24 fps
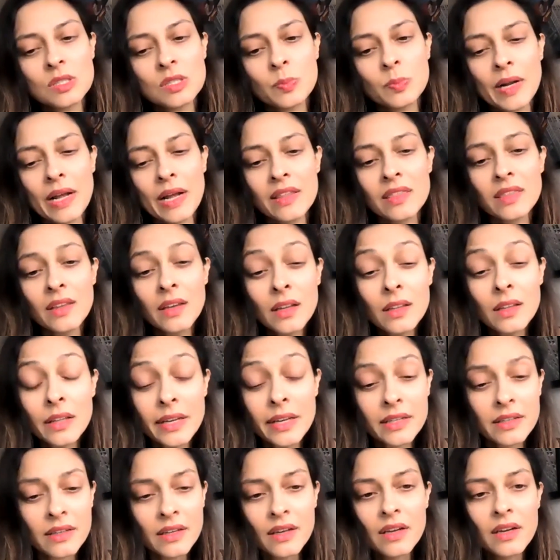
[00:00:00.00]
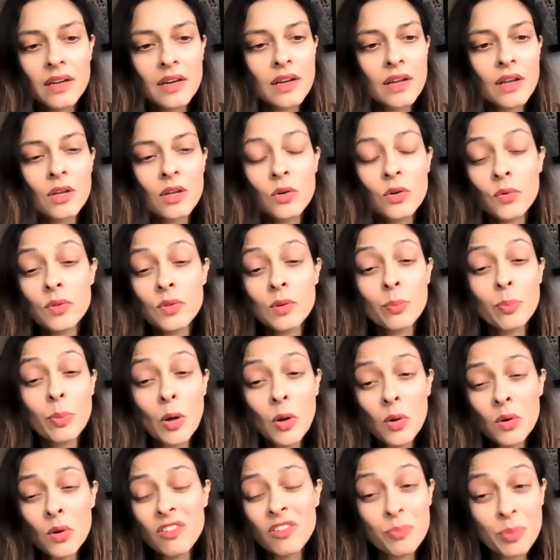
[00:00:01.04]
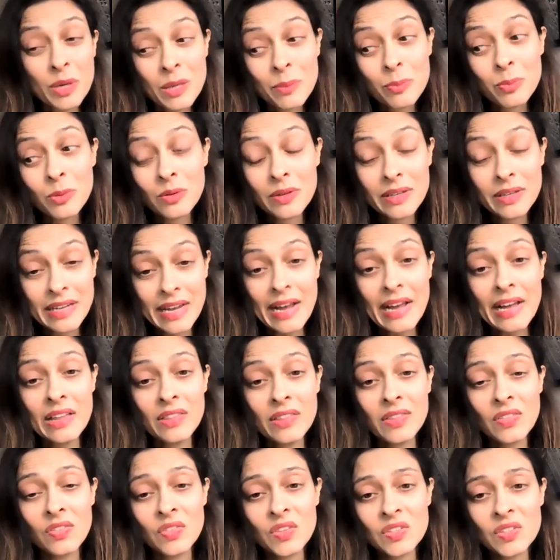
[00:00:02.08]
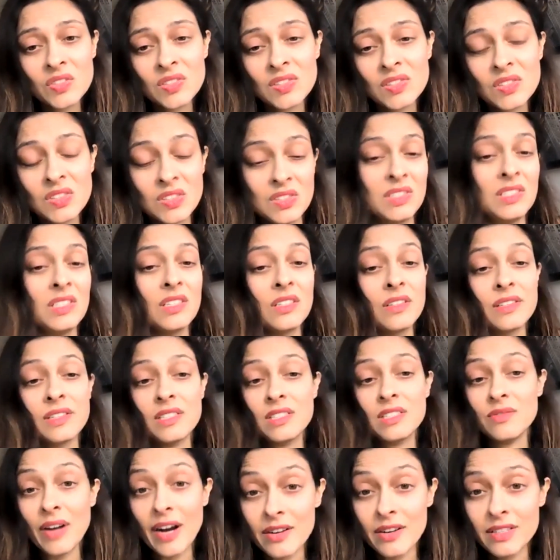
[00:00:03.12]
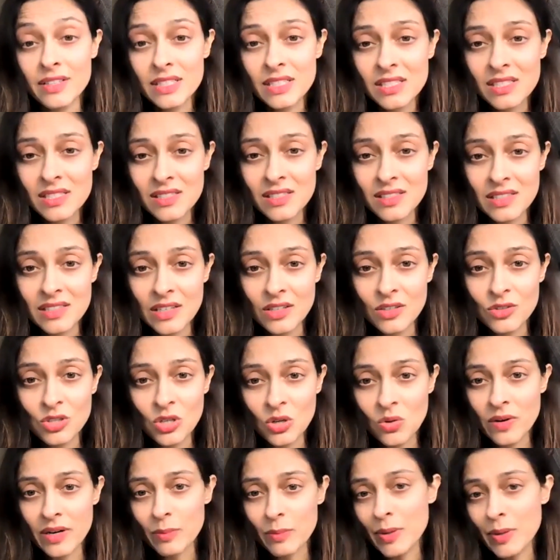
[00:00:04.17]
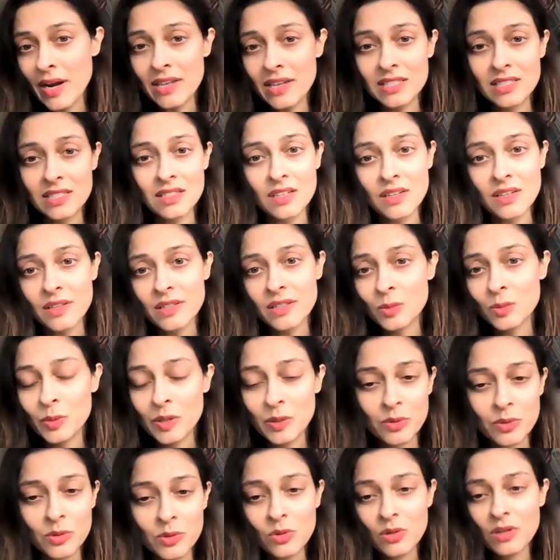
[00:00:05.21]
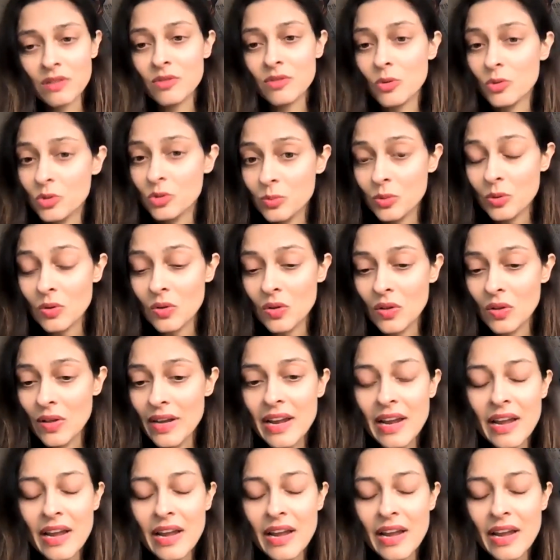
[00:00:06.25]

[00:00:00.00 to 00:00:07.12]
But I think the bulk of people get that this is a serious virus, that you don't want to pass it on to people who are vulnerable.